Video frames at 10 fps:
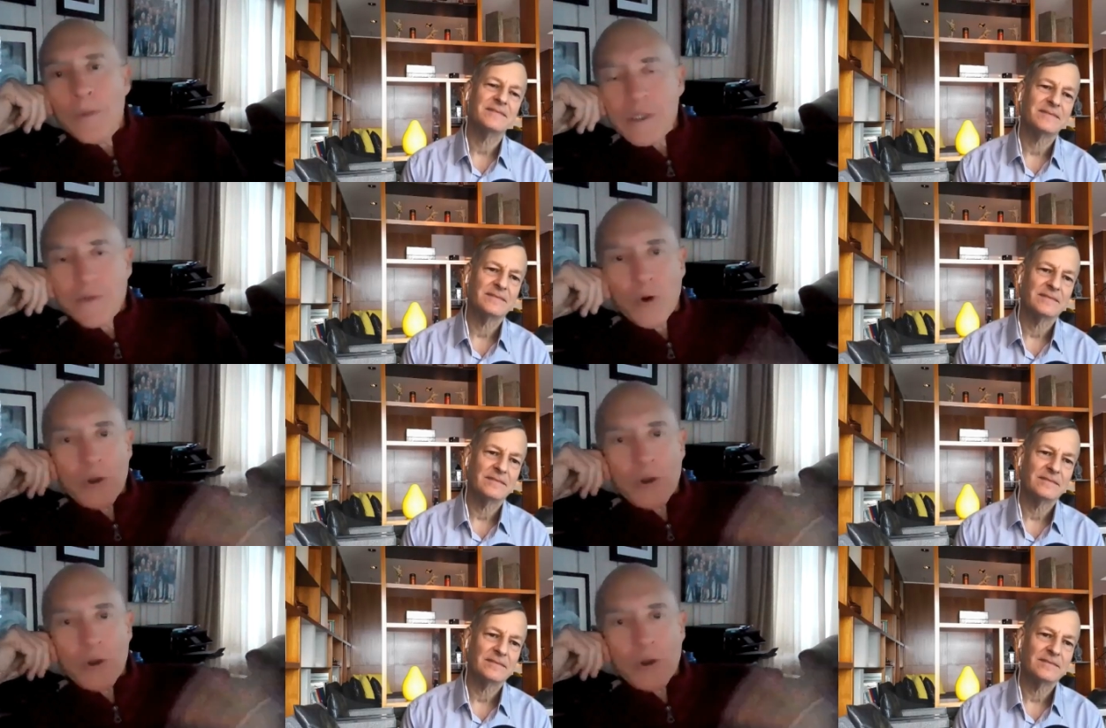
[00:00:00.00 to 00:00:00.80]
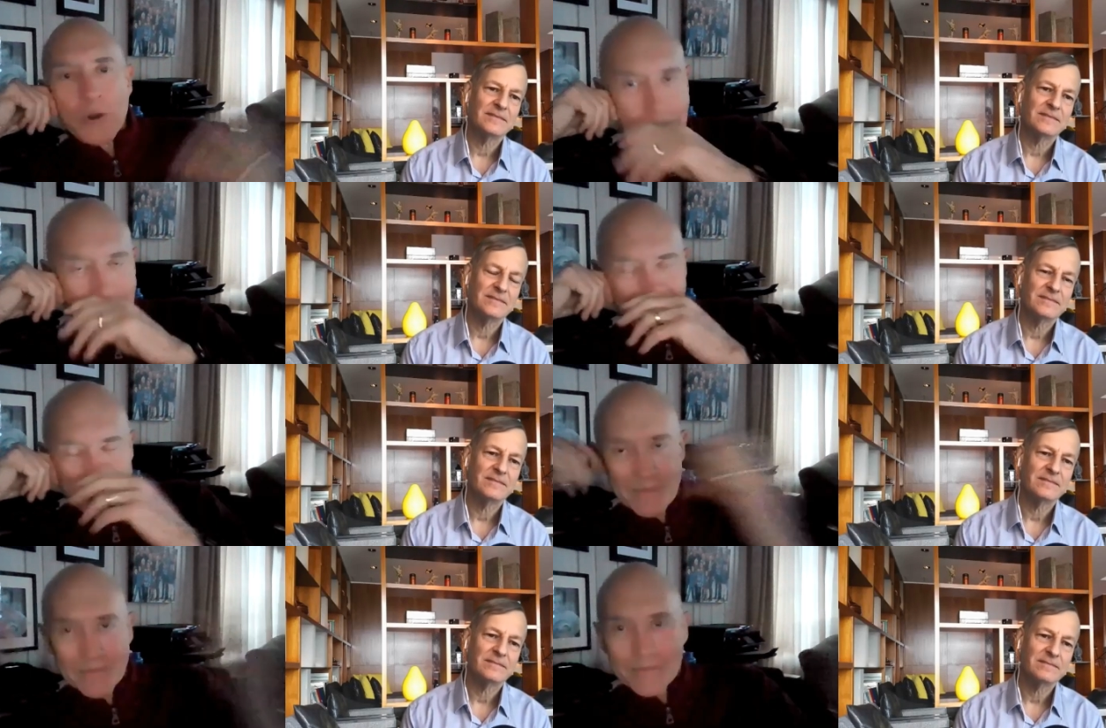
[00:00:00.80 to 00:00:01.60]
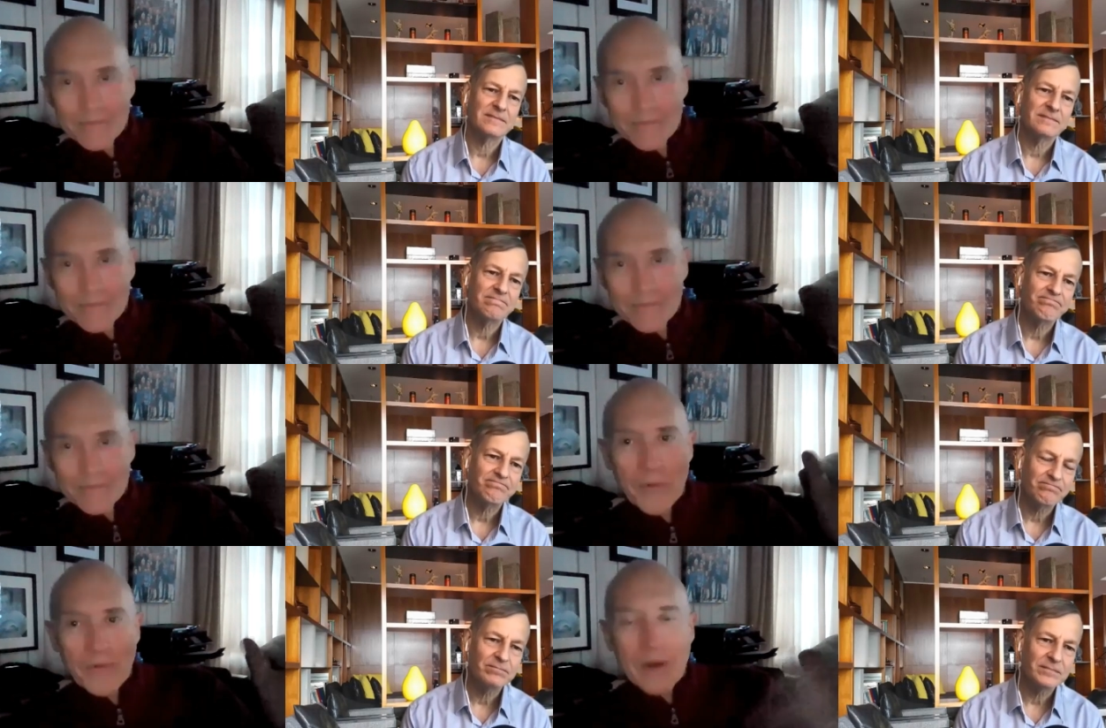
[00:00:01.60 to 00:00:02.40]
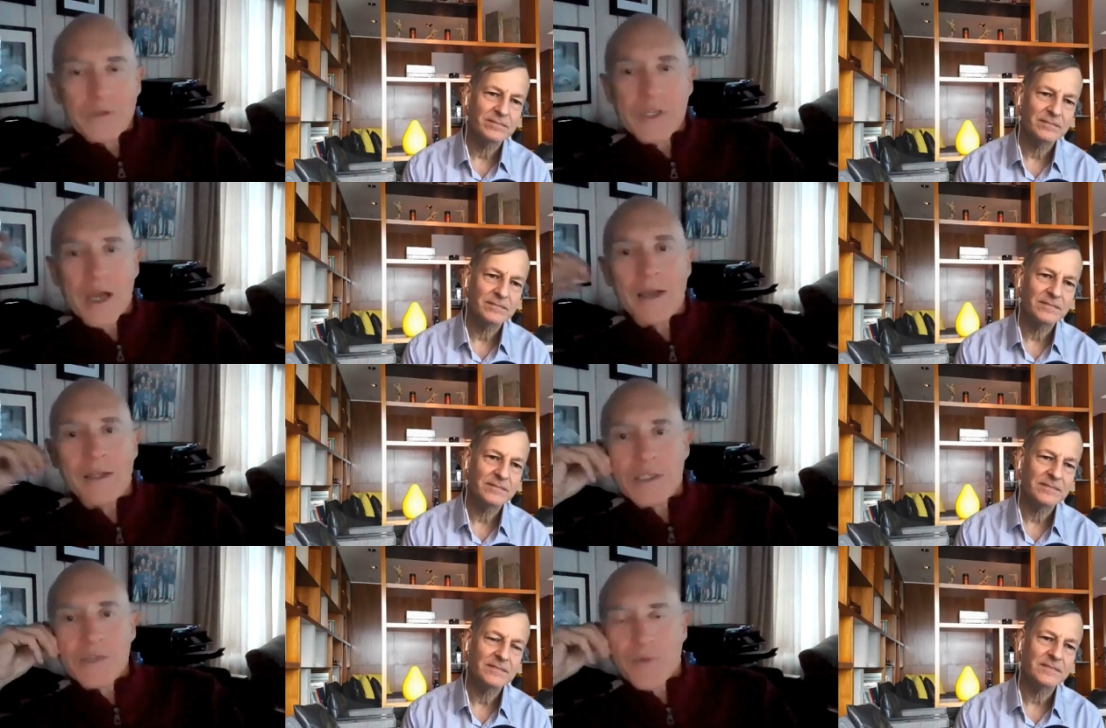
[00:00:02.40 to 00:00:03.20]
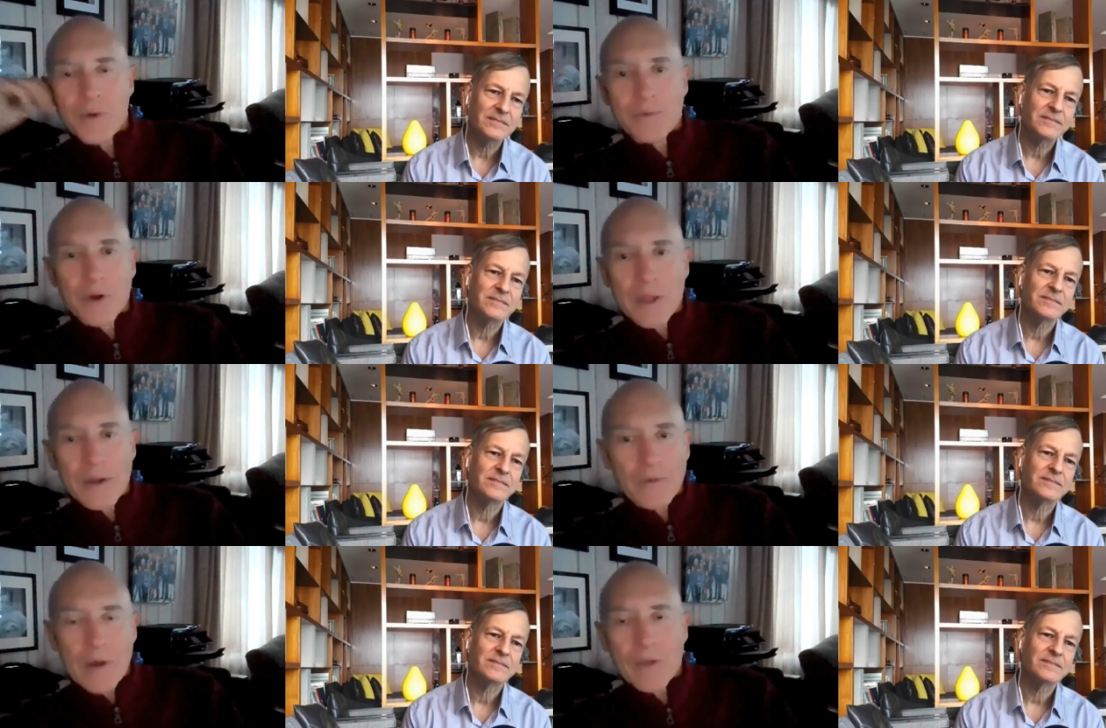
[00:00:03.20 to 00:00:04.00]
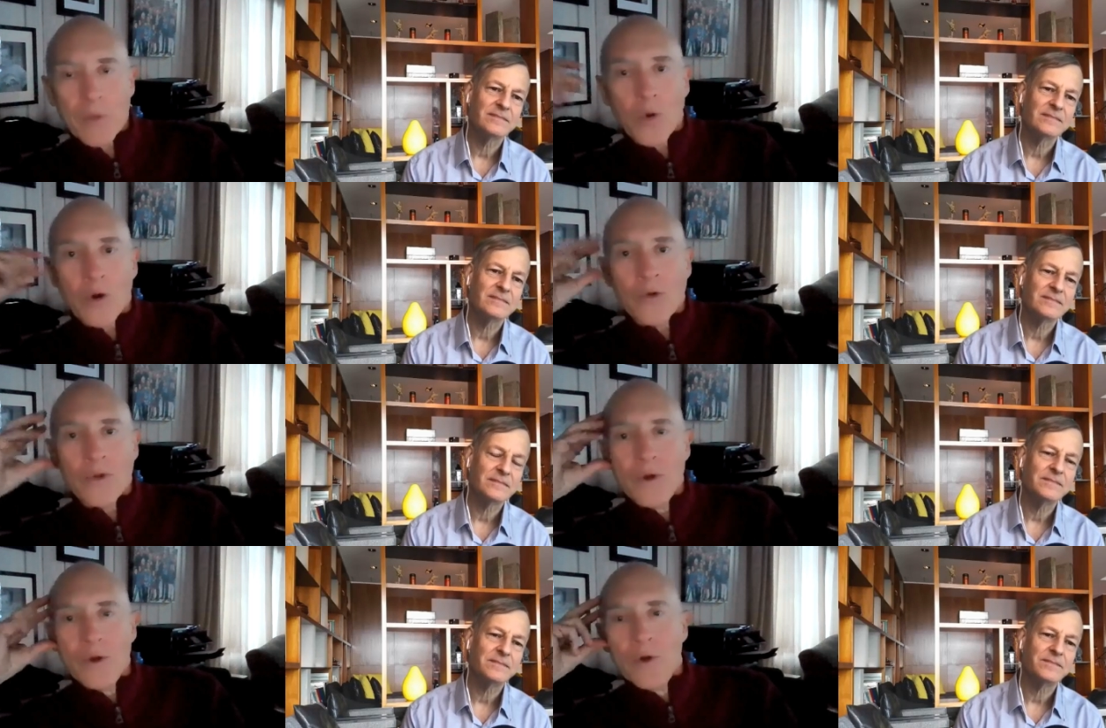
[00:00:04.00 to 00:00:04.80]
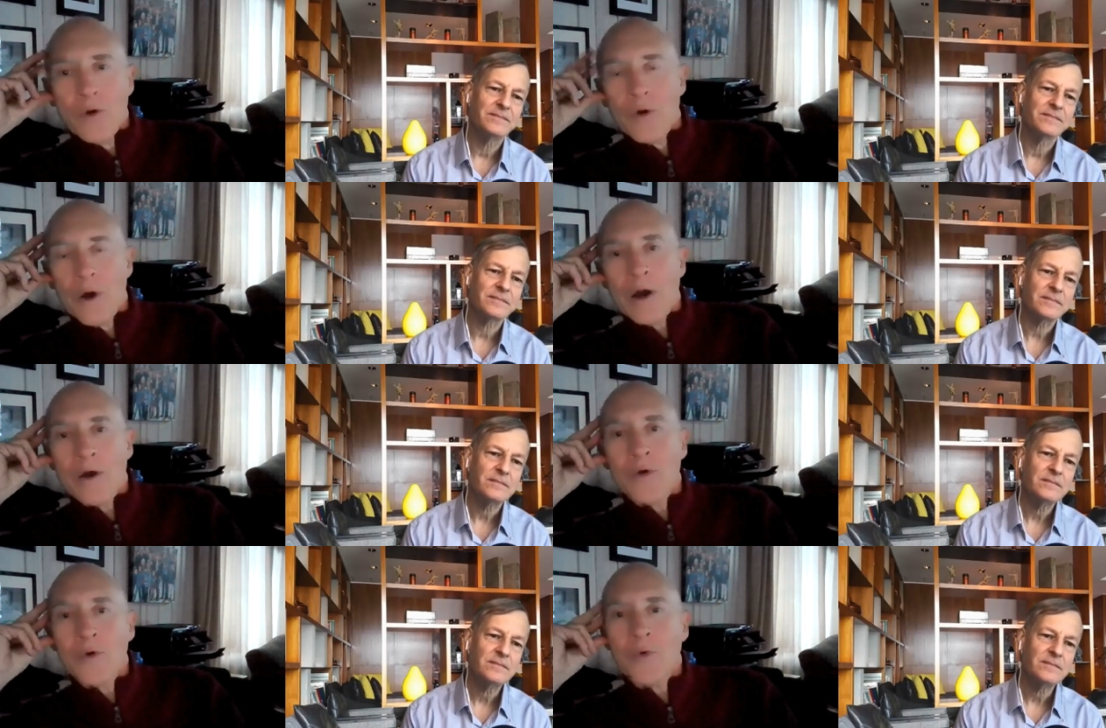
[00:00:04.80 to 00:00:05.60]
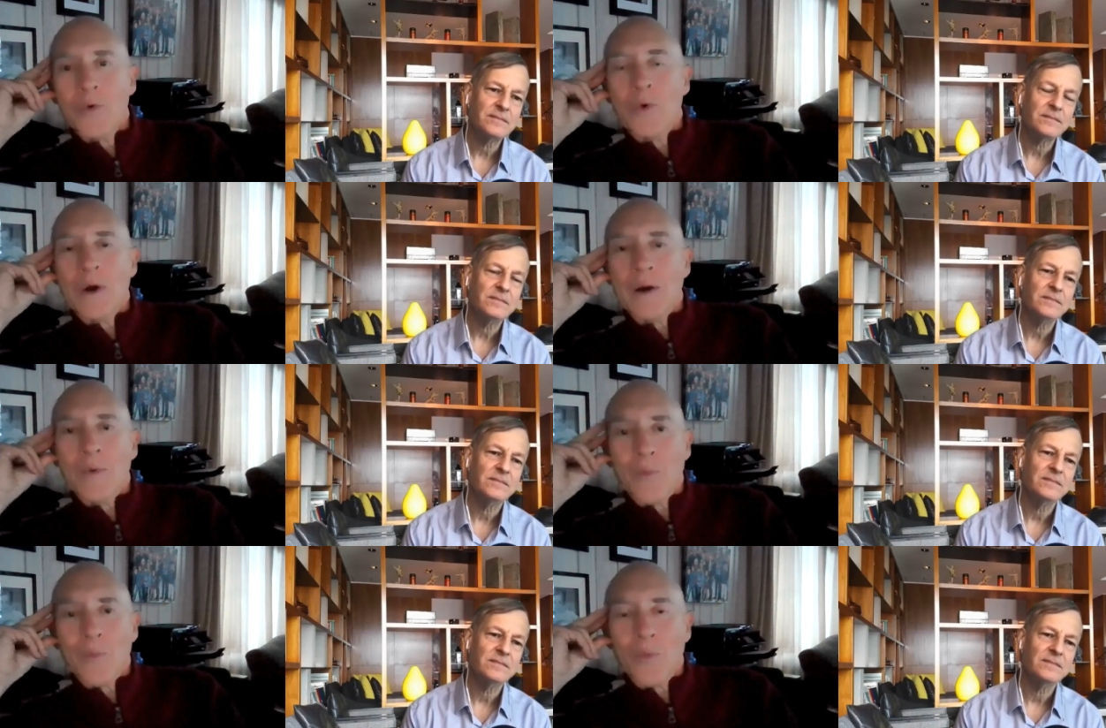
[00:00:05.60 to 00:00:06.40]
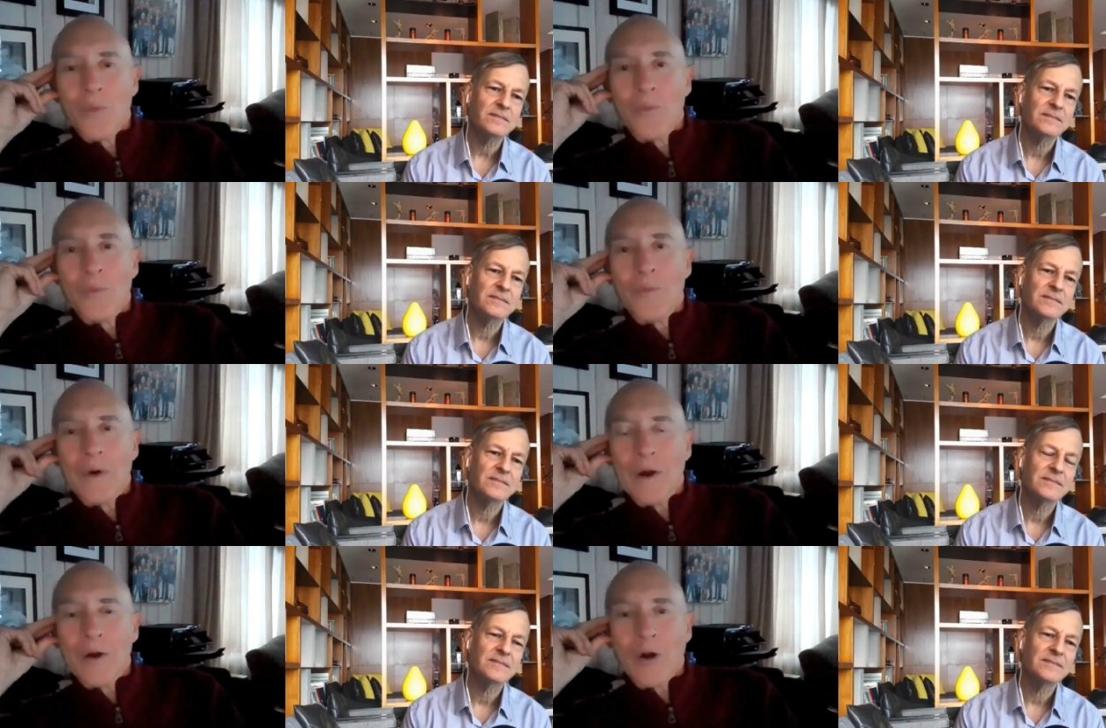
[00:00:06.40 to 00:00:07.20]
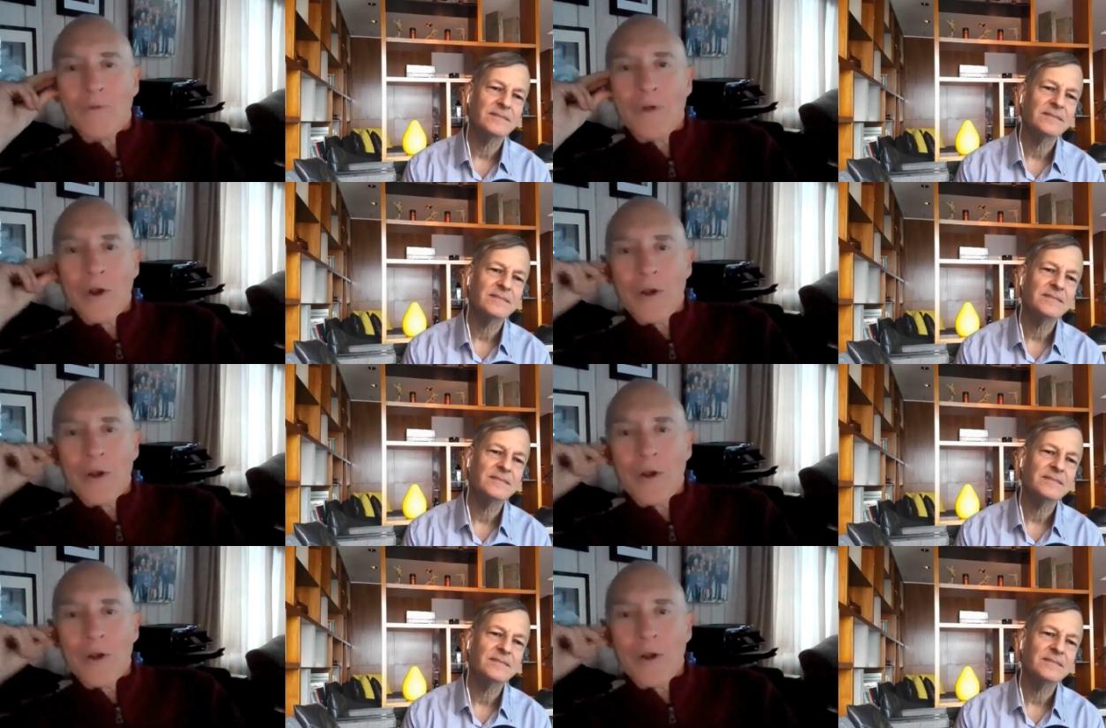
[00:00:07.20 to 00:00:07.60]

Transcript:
Speaker 1: It's a virtual group of, of scientists from really around the world uh, who uh, are very